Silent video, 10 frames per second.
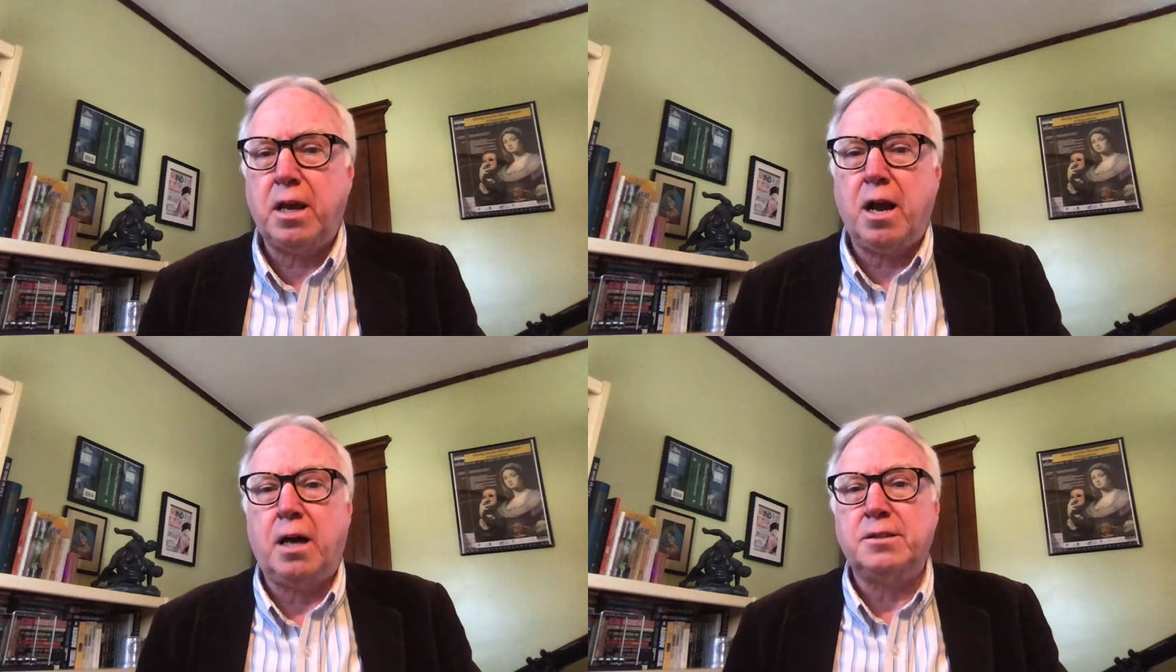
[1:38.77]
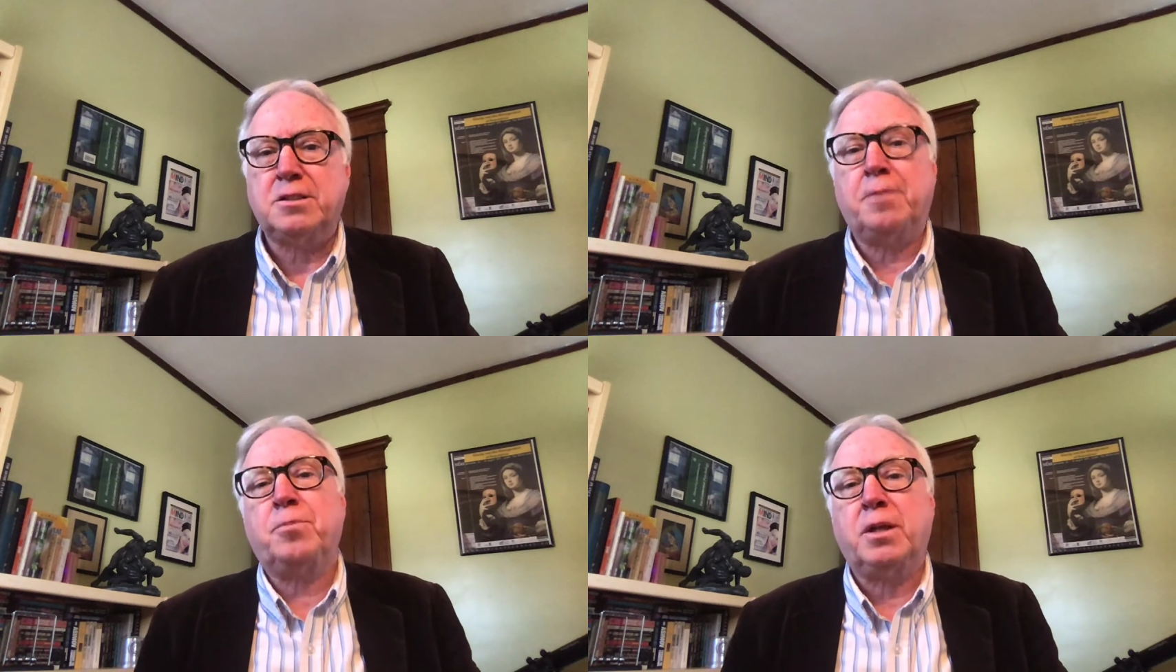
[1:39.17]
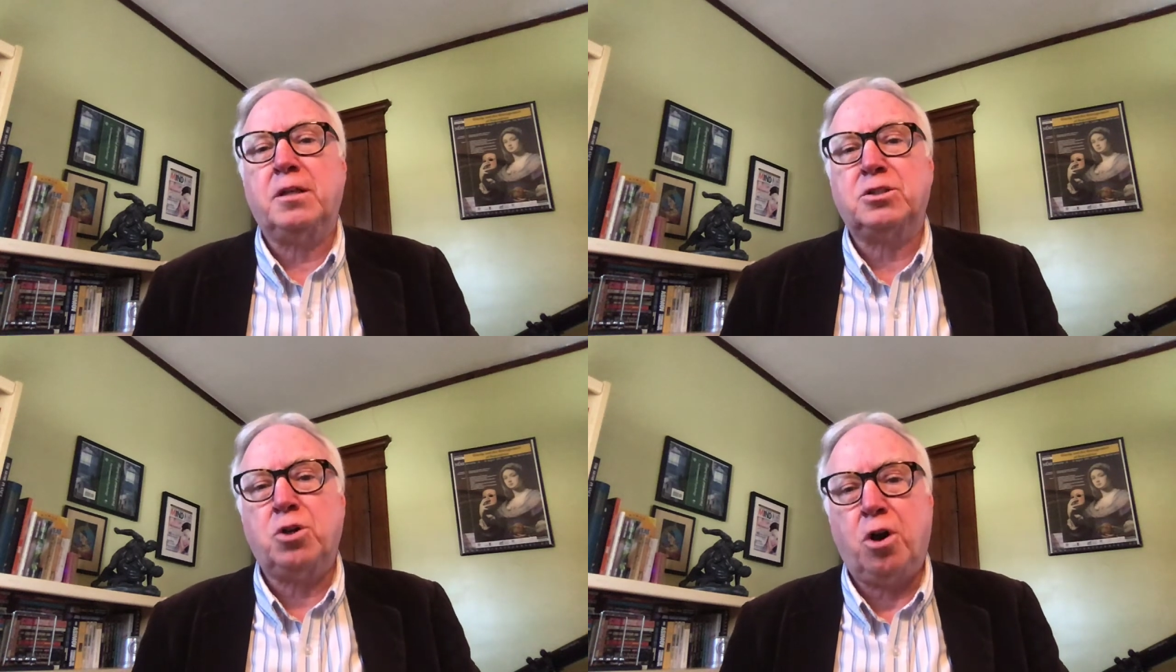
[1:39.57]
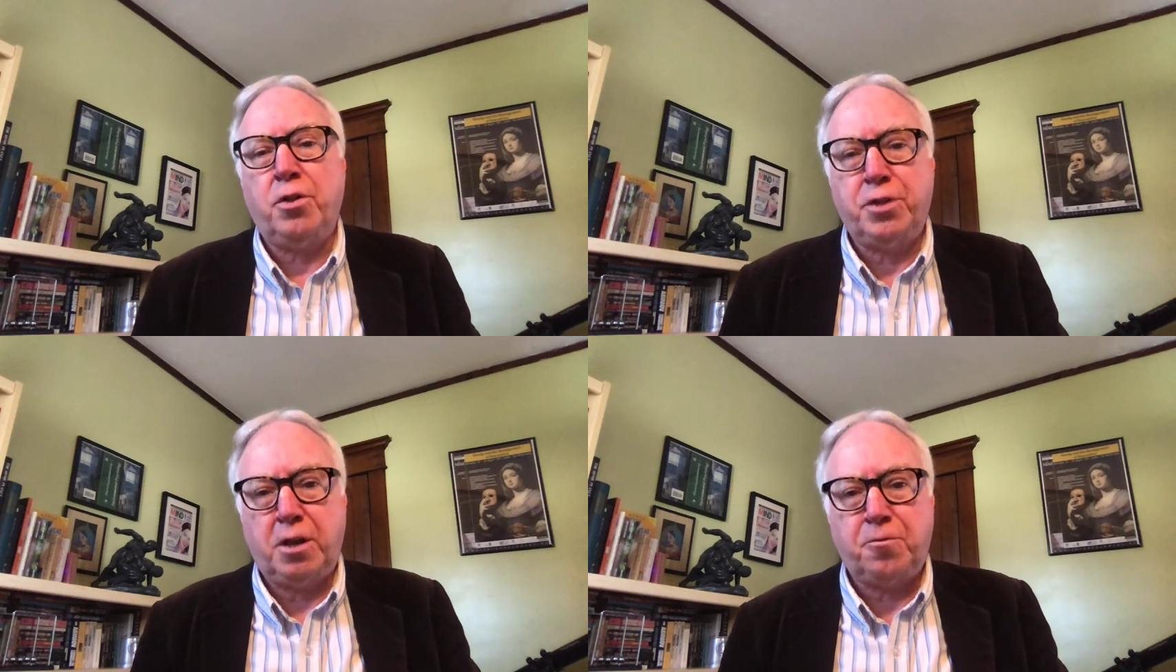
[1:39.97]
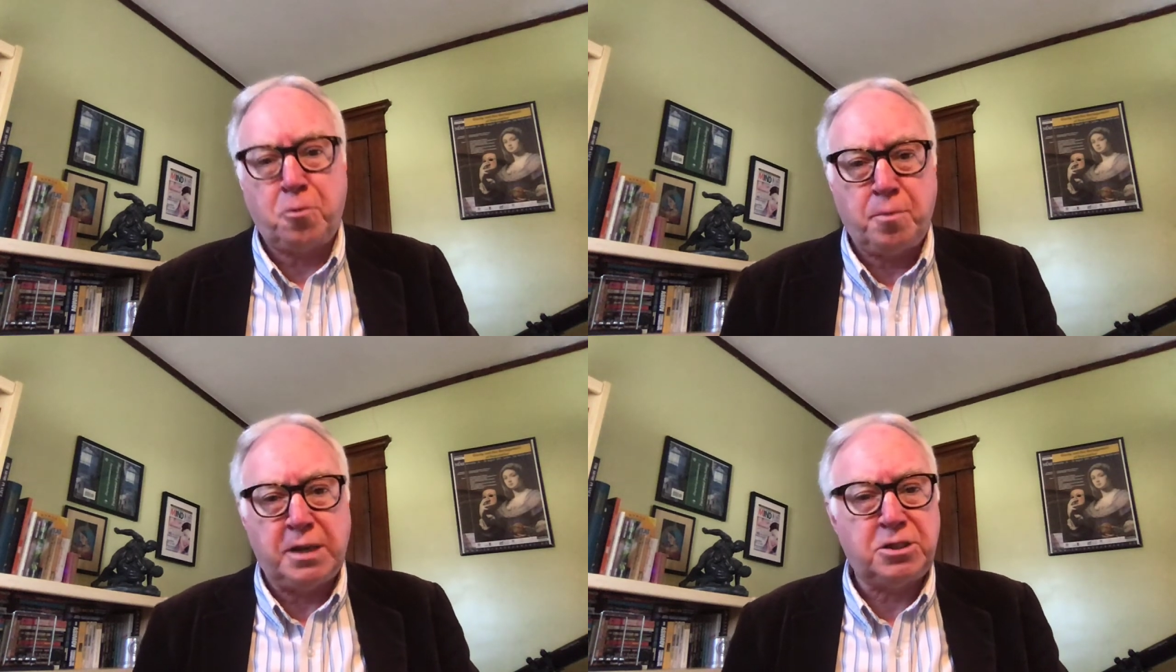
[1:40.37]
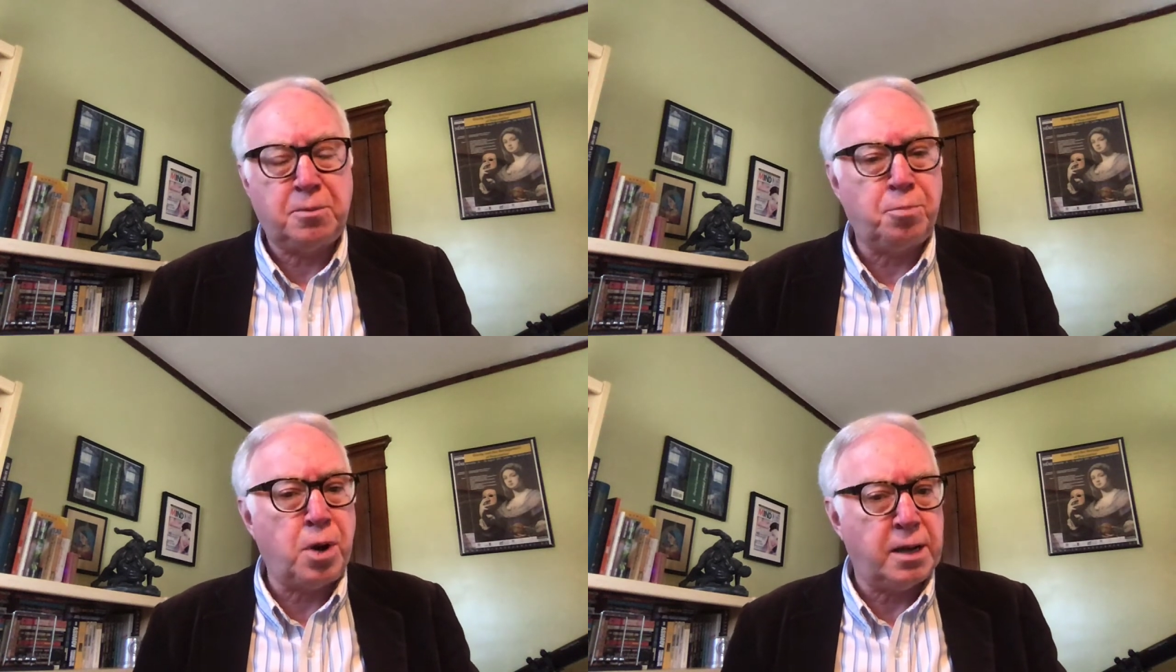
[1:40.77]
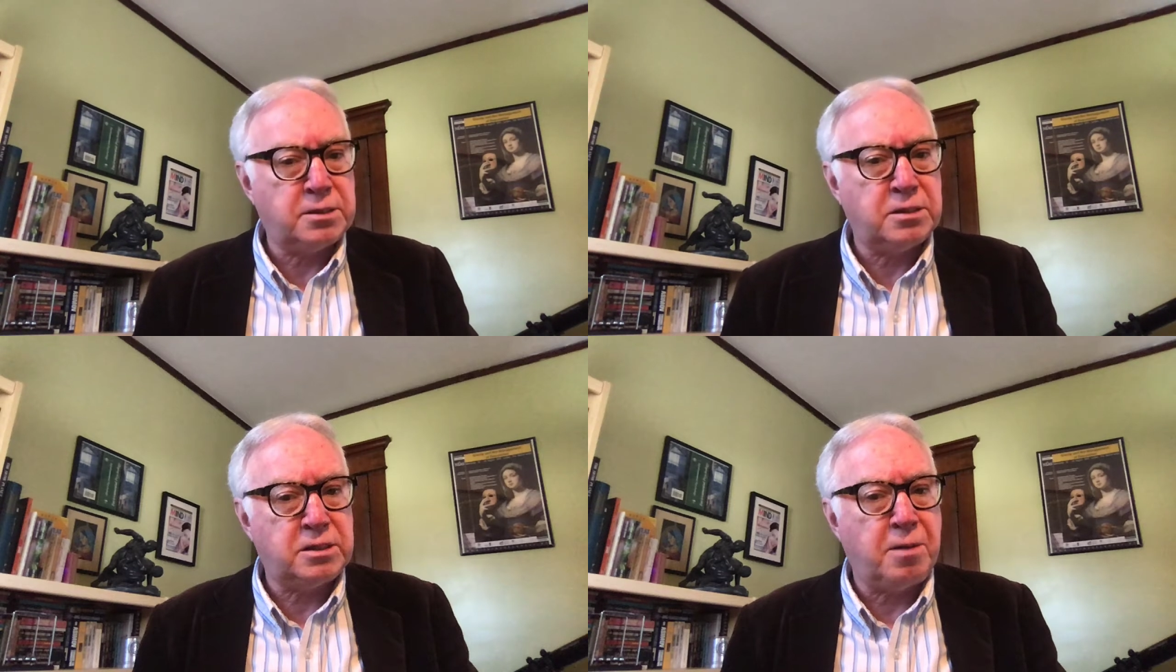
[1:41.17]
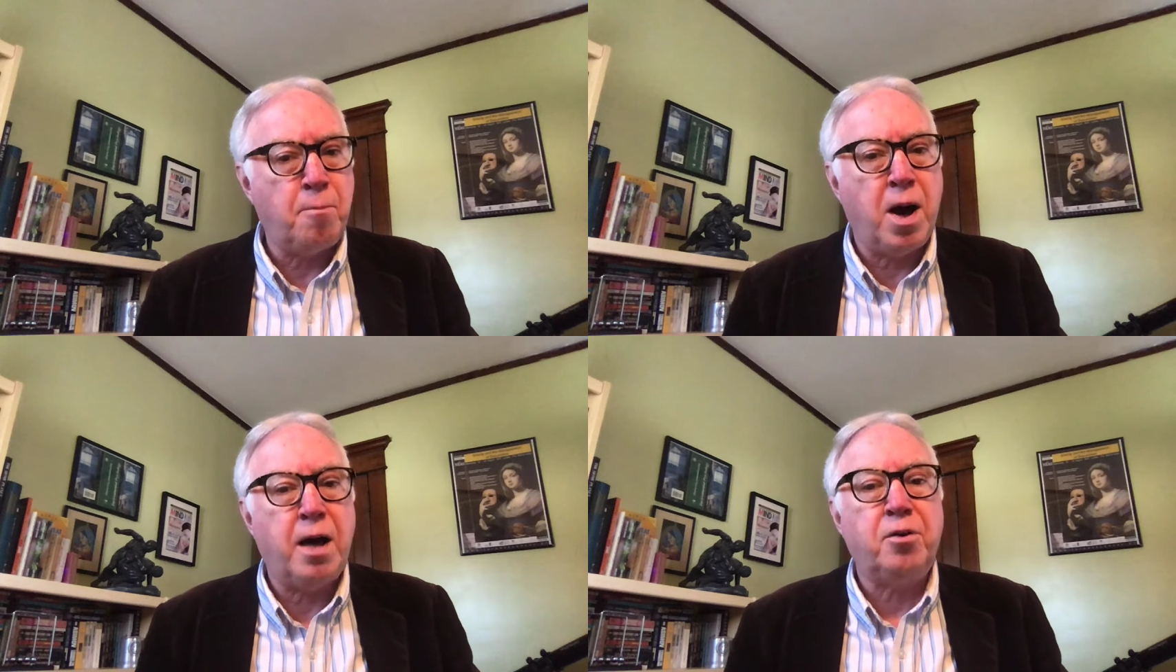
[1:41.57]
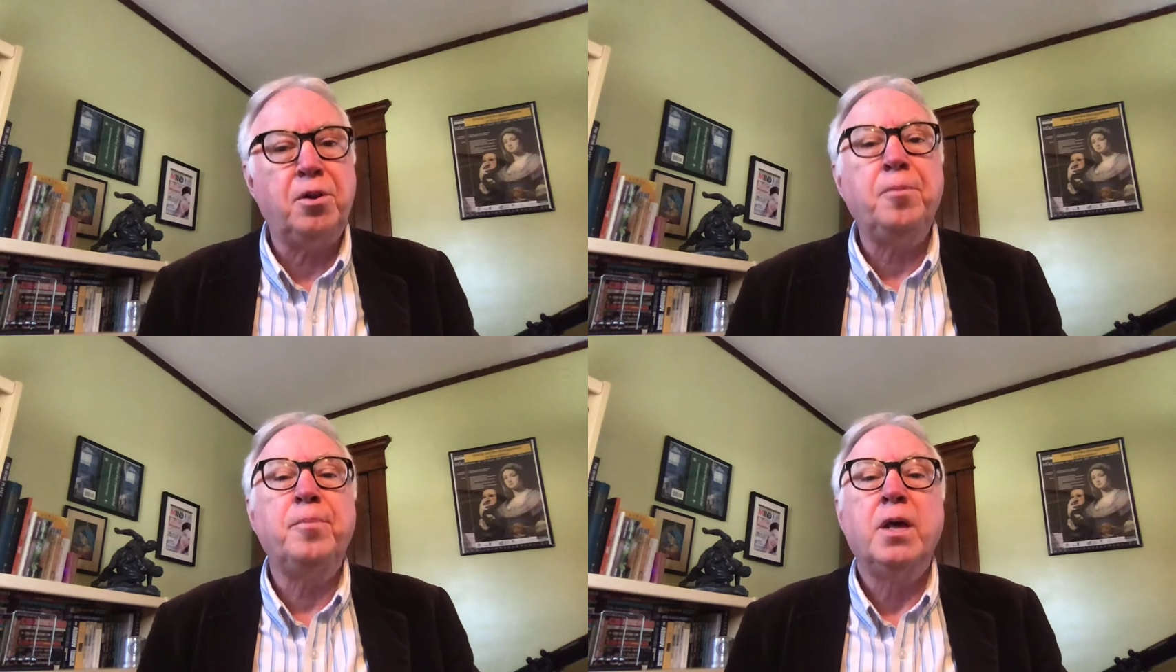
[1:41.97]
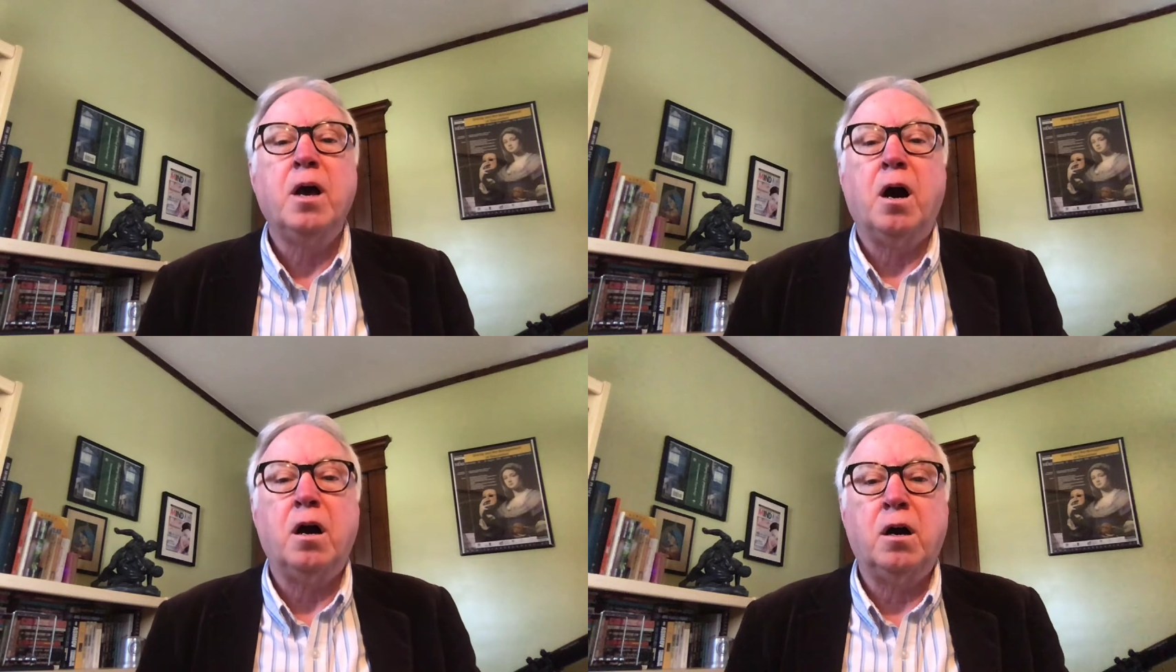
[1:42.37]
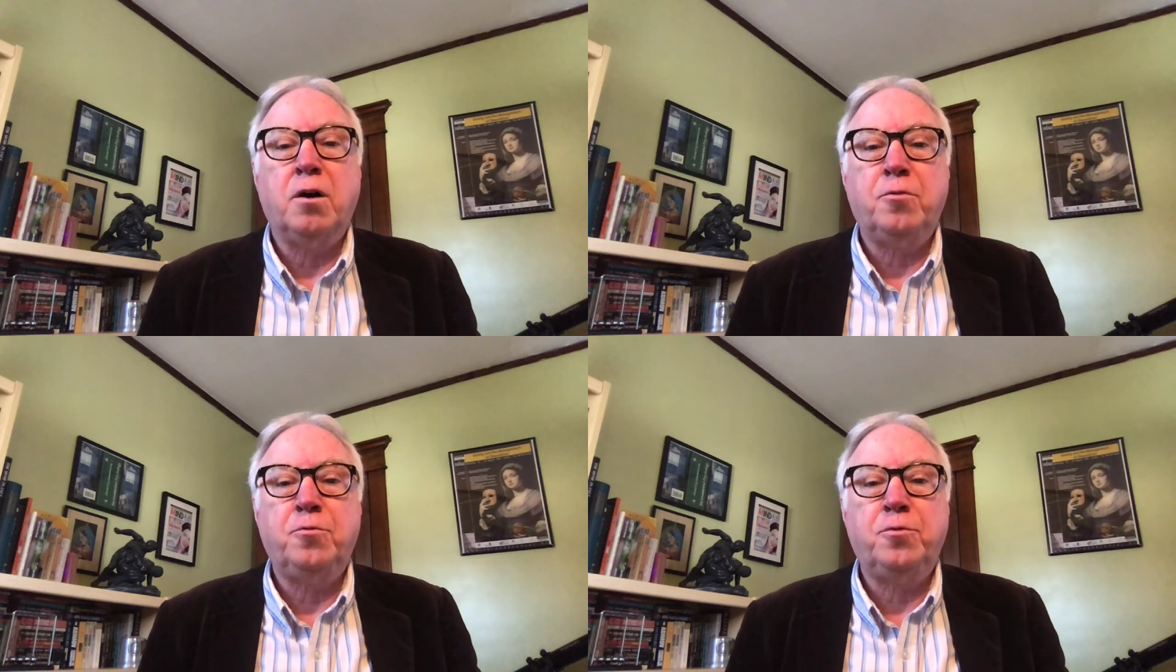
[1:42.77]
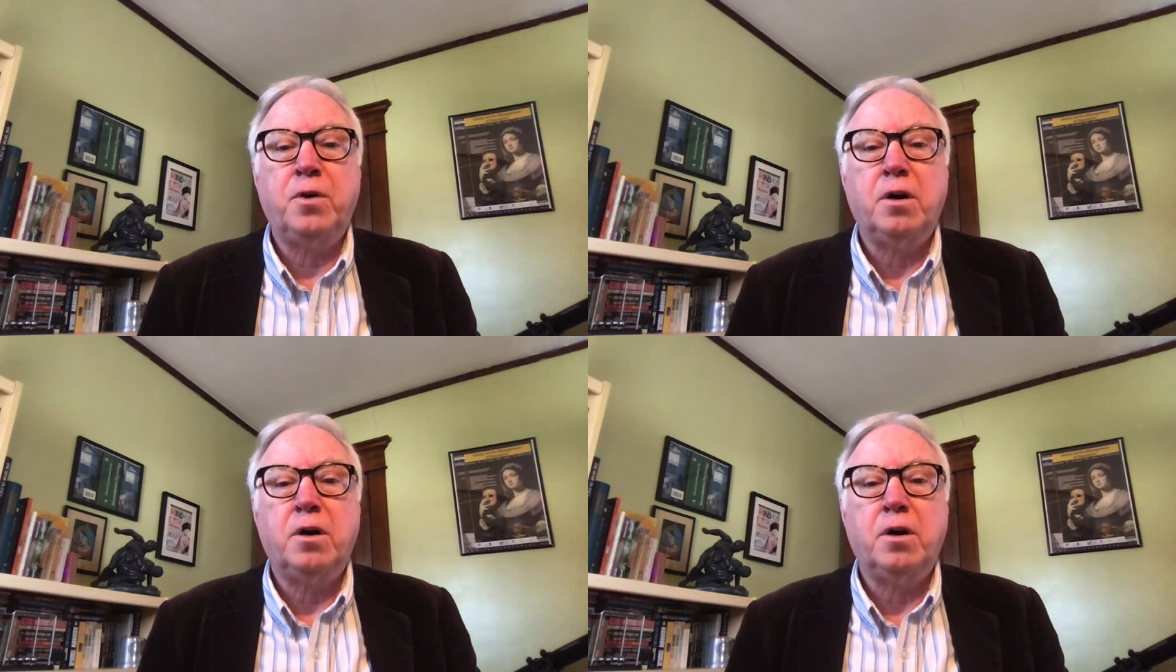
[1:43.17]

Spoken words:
on something that's called the information processing model of